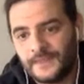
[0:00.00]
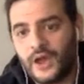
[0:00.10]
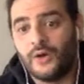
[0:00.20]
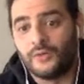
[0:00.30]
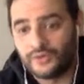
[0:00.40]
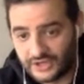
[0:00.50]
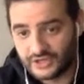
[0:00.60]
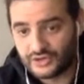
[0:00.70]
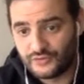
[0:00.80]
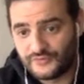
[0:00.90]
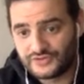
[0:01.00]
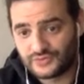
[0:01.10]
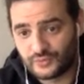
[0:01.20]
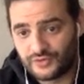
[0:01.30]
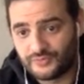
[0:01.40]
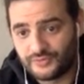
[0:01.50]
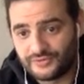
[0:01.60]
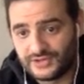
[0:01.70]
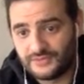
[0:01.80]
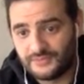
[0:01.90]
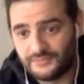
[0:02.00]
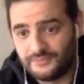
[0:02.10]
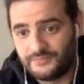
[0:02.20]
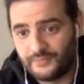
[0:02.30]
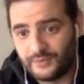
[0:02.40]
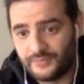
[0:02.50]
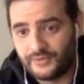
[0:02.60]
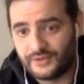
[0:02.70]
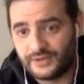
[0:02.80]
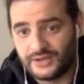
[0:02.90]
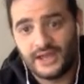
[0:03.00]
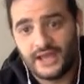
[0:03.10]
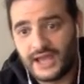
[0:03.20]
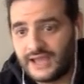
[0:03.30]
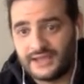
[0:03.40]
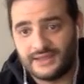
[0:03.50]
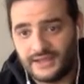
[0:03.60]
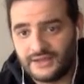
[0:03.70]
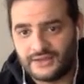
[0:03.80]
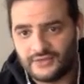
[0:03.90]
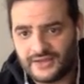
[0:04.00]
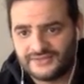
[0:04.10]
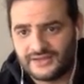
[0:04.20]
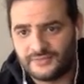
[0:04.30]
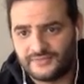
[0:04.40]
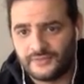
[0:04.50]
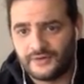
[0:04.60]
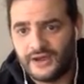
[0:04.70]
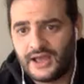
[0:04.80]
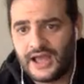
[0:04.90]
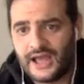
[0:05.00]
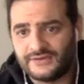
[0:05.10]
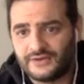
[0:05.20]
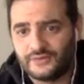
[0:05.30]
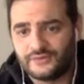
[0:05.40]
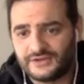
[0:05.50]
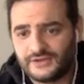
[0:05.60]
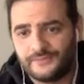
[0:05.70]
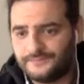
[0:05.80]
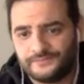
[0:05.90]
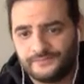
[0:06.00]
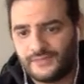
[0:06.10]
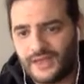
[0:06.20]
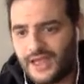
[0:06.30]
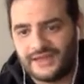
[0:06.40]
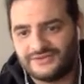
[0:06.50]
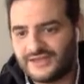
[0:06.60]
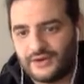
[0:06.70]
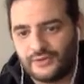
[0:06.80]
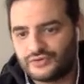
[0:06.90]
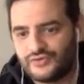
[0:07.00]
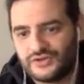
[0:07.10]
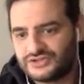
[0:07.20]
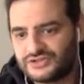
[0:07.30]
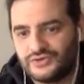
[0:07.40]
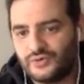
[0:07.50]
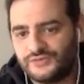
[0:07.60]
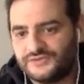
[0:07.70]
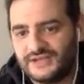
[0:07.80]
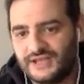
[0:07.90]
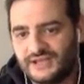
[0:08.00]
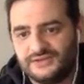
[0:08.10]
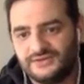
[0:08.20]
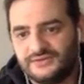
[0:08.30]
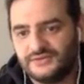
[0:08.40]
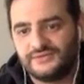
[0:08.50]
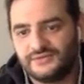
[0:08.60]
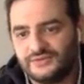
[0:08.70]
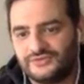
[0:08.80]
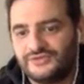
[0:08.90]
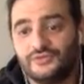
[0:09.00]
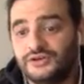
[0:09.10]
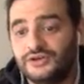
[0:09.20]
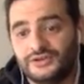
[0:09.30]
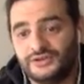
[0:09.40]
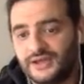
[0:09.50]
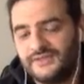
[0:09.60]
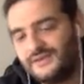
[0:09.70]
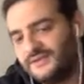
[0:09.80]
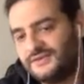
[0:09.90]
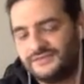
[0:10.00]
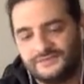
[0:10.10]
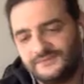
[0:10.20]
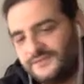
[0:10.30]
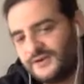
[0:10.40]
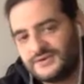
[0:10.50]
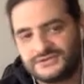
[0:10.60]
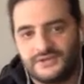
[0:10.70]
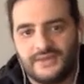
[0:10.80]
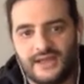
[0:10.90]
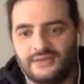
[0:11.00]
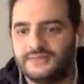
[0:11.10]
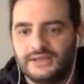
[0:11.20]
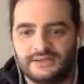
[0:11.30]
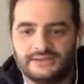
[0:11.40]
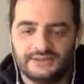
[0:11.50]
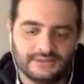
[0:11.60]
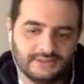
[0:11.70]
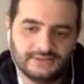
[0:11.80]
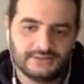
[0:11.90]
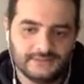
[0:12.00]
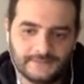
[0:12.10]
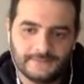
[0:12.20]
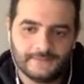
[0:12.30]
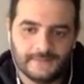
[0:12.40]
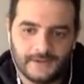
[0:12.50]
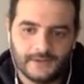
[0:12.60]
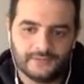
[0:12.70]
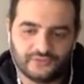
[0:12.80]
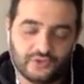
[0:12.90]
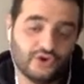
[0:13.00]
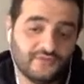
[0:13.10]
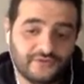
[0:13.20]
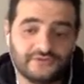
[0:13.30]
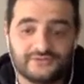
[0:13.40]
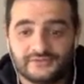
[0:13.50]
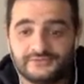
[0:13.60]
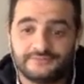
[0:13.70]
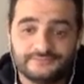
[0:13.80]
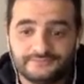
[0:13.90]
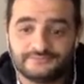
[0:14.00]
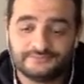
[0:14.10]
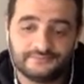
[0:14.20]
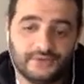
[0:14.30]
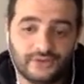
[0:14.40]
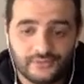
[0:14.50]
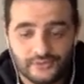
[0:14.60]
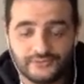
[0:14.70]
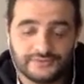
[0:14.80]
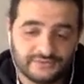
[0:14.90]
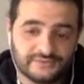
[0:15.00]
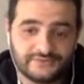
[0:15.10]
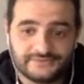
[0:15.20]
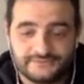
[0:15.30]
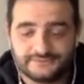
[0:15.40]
Oh, okay, Kufis or the birthday boy Bogut. Yeah, you asked that before. I don't I don't trust Golden State. They're too good, and then these fuckers come out, man. So Kufis, Kufis,